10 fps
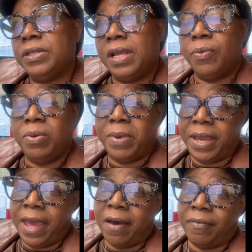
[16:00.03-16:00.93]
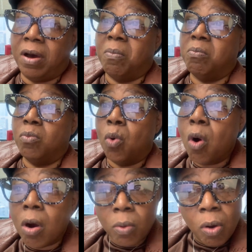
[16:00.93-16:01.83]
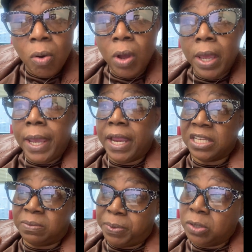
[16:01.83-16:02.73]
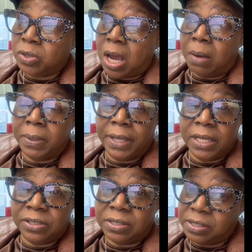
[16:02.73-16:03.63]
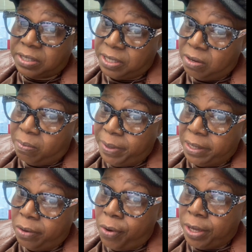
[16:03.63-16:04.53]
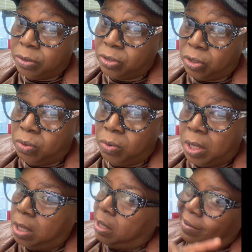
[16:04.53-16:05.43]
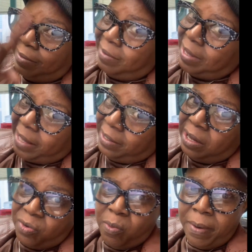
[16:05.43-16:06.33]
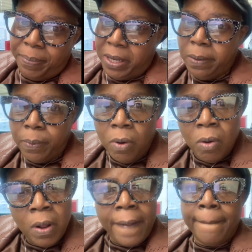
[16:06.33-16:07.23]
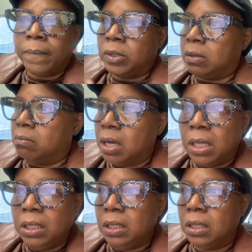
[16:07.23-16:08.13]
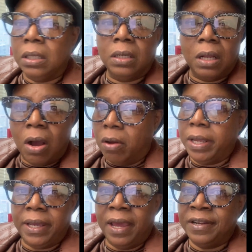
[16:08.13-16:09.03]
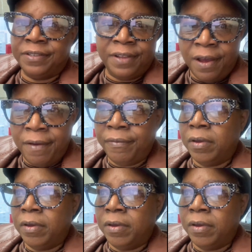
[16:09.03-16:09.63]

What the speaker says: that we may have a moral and spiritual obligation to still be loyal to, like that group of people with the money and all that kind of stuff,